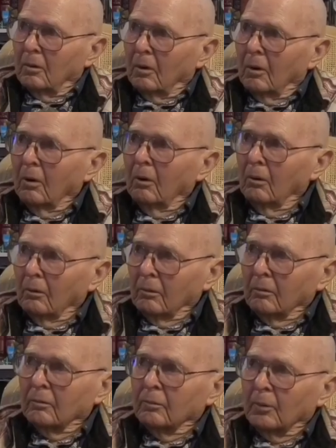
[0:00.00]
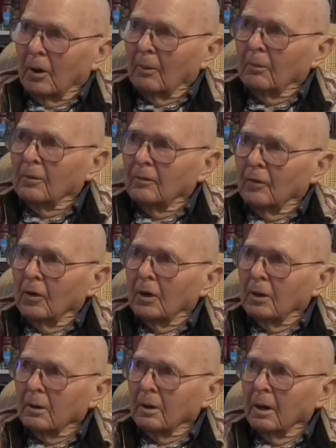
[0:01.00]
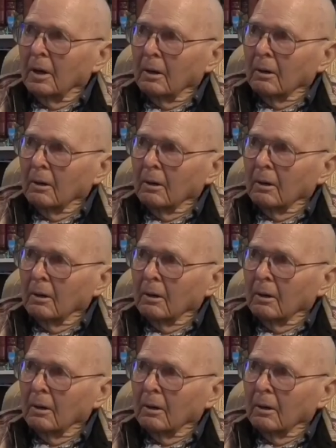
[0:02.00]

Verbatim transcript: Oh, probably very, yeah.